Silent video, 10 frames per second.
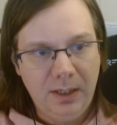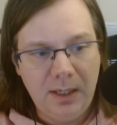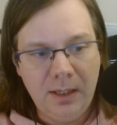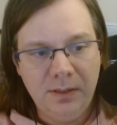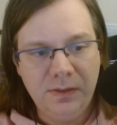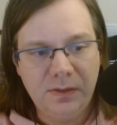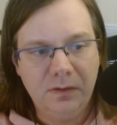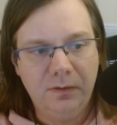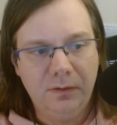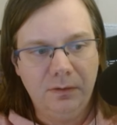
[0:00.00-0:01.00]
is
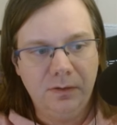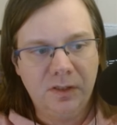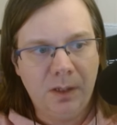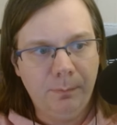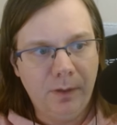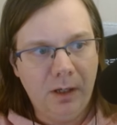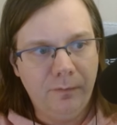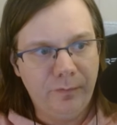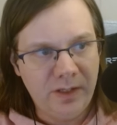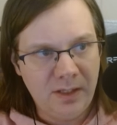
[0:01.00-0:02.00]
some
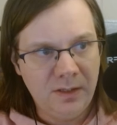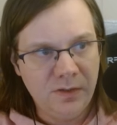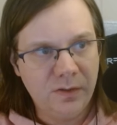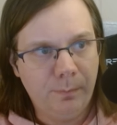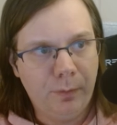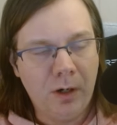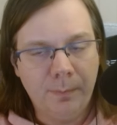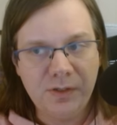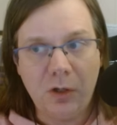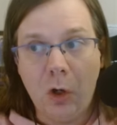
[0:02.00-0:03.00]
of these
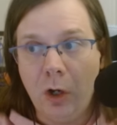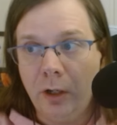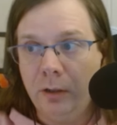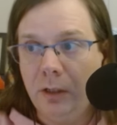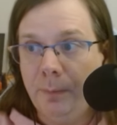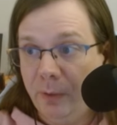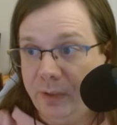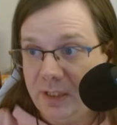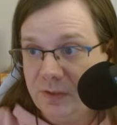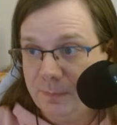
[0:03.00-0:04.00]
prompts on
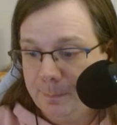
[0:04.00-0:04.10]
abilities.